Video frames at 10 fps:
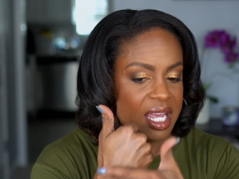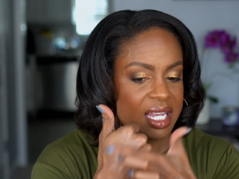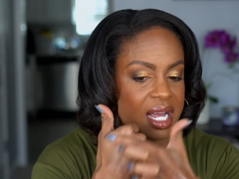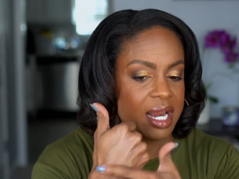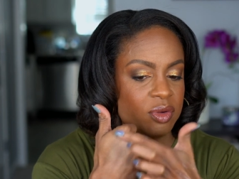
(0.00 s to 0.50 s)

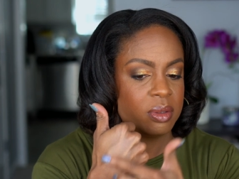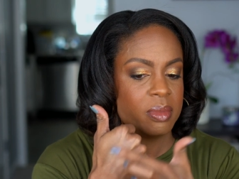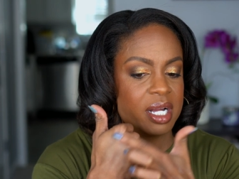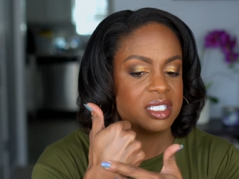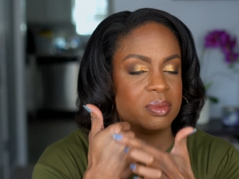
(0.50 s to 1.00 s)
It kind of
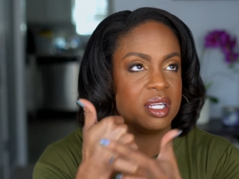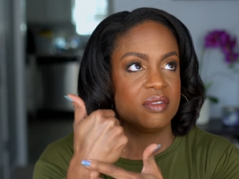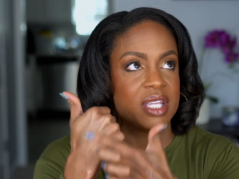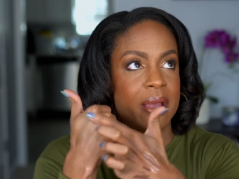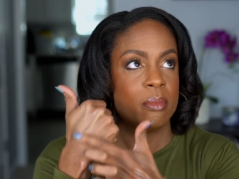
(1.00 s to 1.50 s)
reminds me
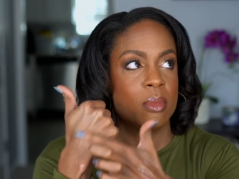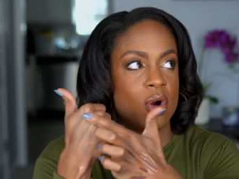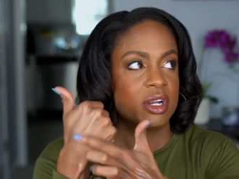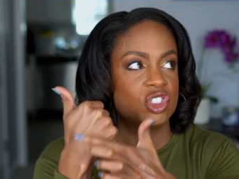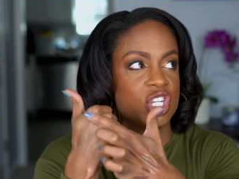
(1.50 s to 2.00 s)
of that
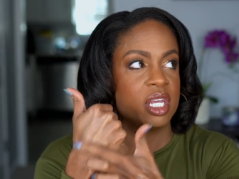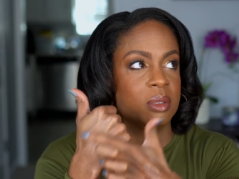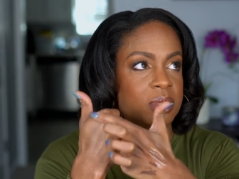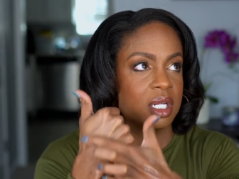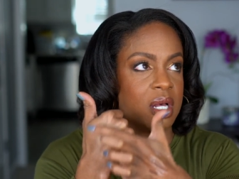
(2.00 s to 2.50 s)
Marc
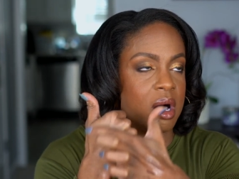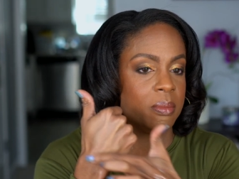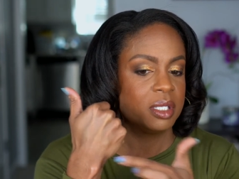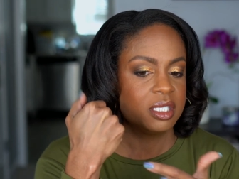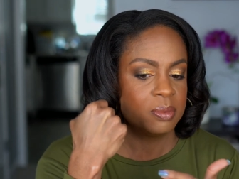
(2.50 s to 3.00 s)
Jacobs
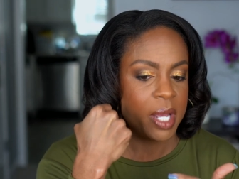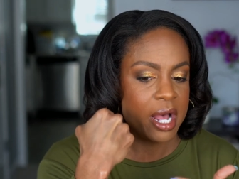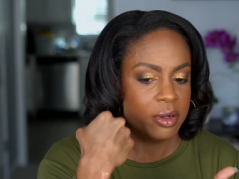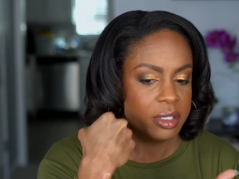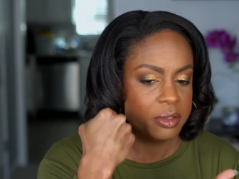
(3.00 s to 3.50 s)
Accomplice
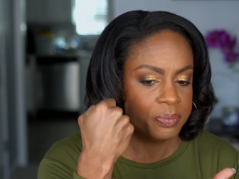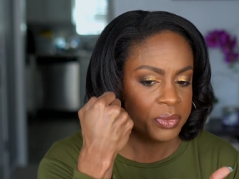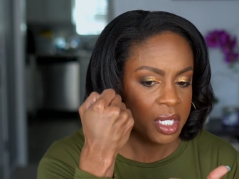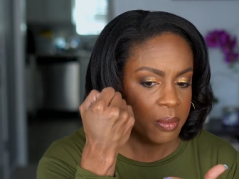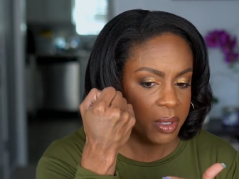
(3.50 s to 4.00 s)
powder,
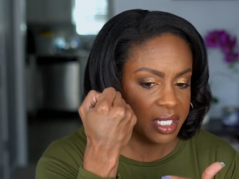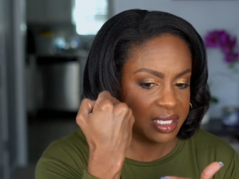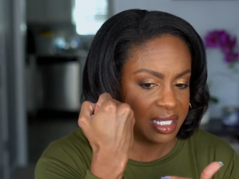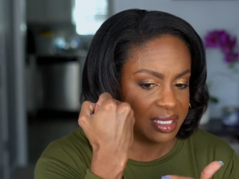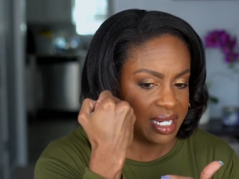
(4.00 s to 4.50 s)
but
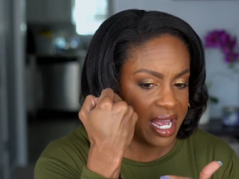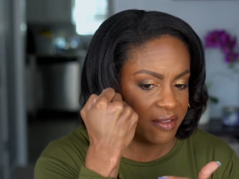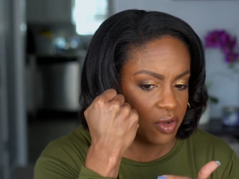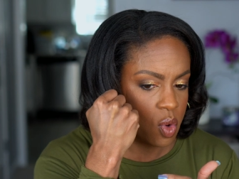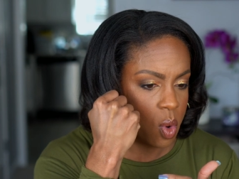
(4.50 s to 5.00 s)
it doesn't
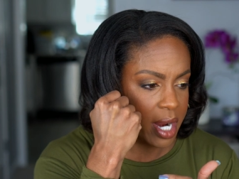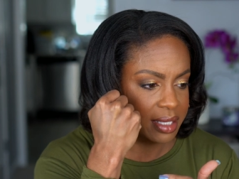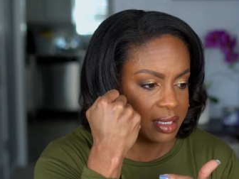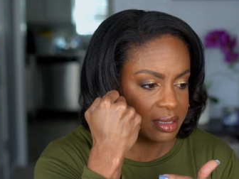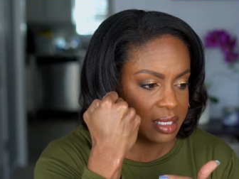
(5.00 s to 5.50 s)
have
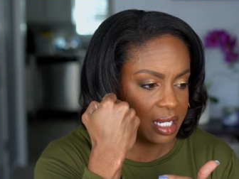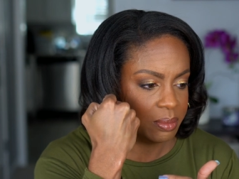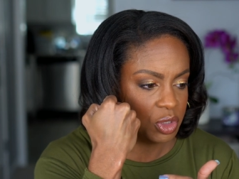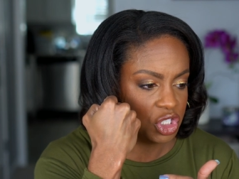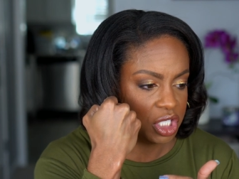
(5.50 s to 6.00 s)
quite the
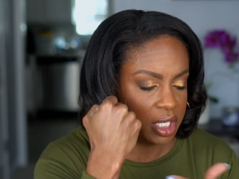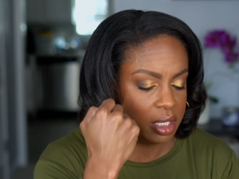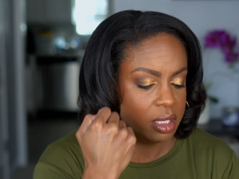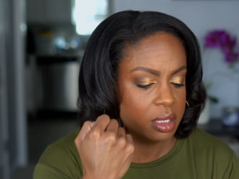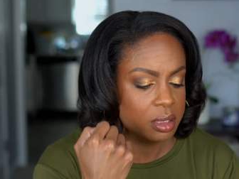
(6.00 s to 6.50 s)
same
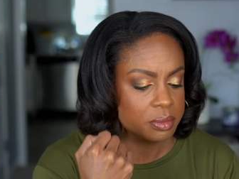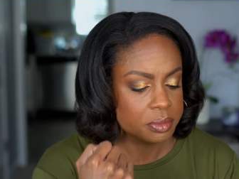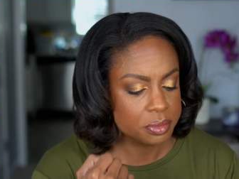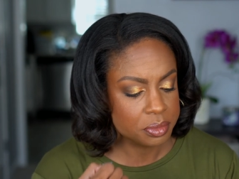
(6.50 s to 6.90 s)
sheen.